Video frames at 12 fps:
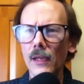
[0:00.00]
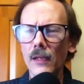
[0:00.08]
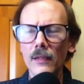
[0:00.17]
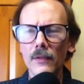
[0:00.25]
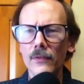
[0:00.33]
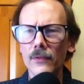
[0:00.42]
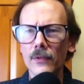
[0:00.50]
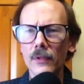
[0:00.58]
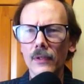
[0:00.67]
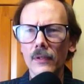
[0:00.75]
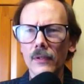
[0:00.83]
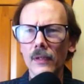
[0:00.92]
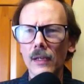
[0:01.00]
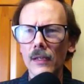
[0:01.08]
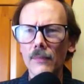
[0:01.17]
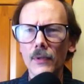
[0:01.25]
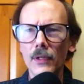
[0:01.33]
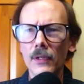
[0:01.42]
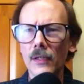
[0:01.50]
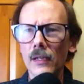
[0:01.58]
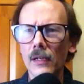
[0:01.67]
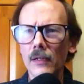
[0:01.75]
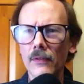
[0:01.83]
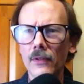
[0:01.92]
anybody in
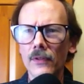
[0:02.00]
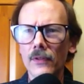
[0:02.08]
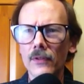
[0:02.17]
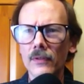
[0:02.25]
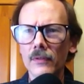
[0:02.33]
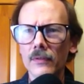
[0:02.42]
Congress